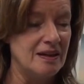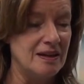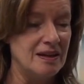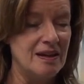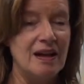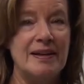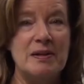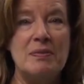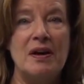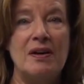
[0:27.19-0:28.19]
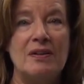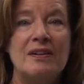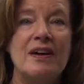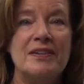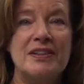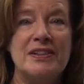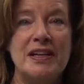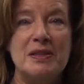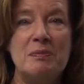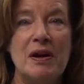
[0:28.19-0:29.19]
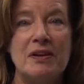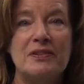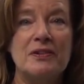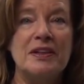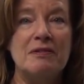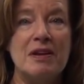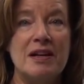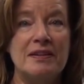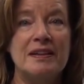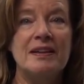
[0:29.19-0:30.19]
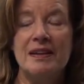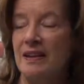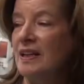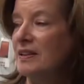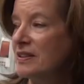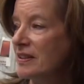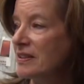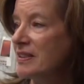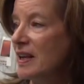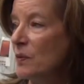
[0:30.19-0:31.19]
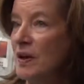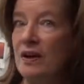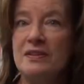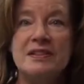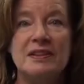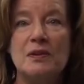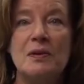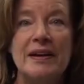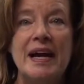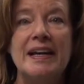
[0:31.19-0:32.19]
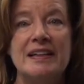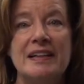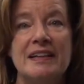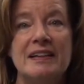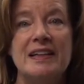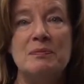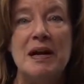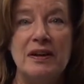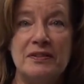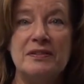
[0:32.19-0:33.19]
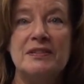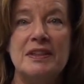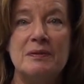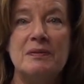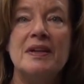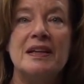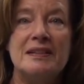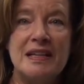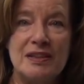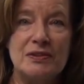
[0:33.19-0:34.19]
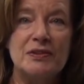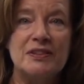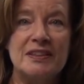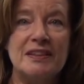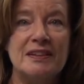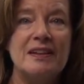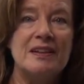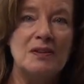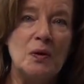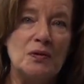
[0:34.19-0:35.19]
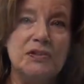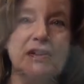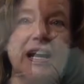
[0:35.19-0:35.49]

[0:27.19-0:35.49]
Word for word: Holiday Park, on to Shades Park, Turkey Run, and to this day we all still go out hiking in mountains and deserts and coastal